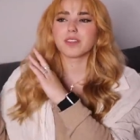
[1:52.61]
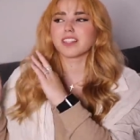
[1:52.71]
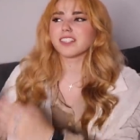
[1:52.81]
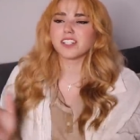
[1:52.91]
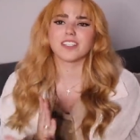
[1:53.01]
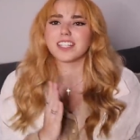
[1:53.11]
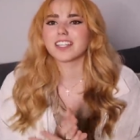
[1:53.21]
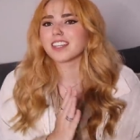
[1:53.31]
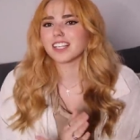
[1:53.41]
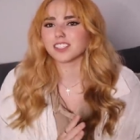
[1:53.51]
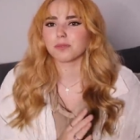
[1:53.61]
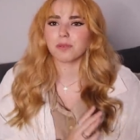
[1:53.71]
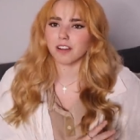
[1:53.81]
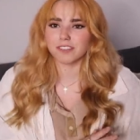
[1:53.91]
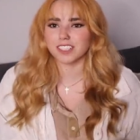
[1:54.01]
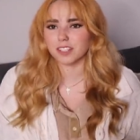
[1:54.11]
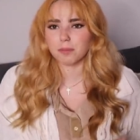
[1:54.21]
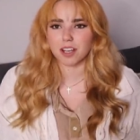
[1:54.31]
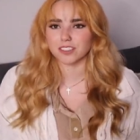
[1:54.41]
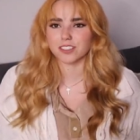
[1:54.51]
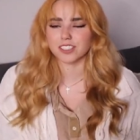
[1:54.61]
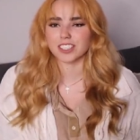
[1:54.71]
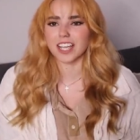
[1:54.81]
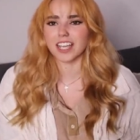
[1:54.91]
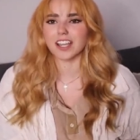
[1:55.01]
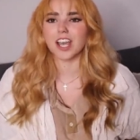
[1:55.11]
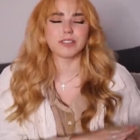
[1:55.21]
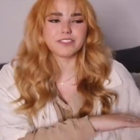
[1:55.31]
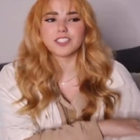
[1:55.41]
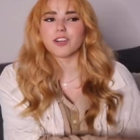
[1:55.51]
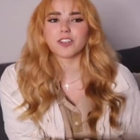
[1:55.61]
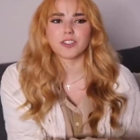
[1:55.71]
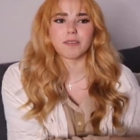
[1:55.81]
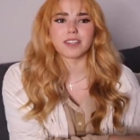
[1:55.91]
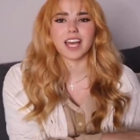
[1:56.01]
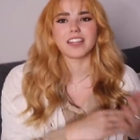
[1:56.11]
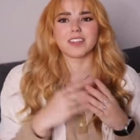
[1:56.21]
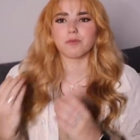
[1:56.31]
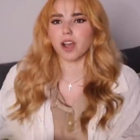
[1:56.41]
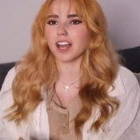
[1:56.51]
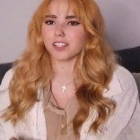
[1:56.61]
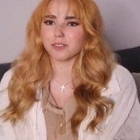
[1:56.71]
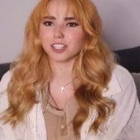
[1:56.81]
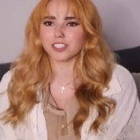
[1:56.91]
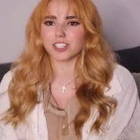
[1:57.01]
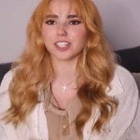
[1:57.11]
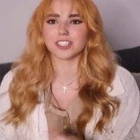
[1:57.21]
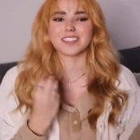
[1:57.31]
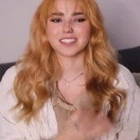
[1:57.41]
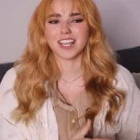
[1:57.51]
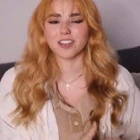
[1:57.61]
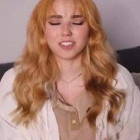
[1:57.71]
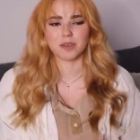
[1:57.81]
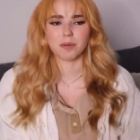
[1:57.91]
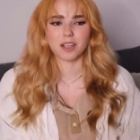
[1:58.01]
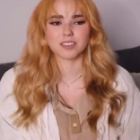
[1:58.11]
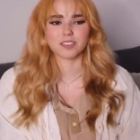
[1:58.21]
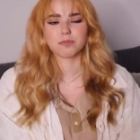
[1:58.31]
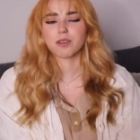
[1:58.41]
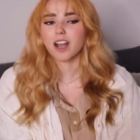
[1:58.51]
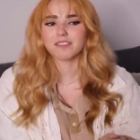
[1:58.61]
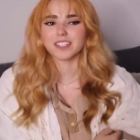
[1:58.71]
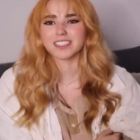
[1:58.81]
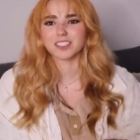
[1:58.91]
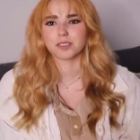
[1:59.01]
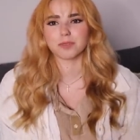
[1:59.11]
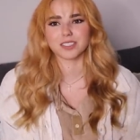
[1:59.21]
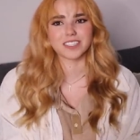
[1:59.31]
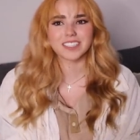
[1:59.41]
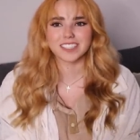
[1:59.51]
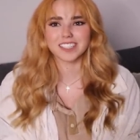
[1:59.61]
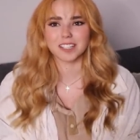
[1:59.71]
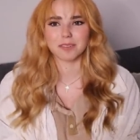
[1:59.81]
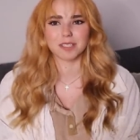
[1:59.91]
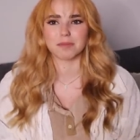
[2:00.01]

with literally the things the prophets and apostles are saying. Which, if you don't agree with that, then why are you in the church? They are the apostles and prophets. You're supposed to listen to them to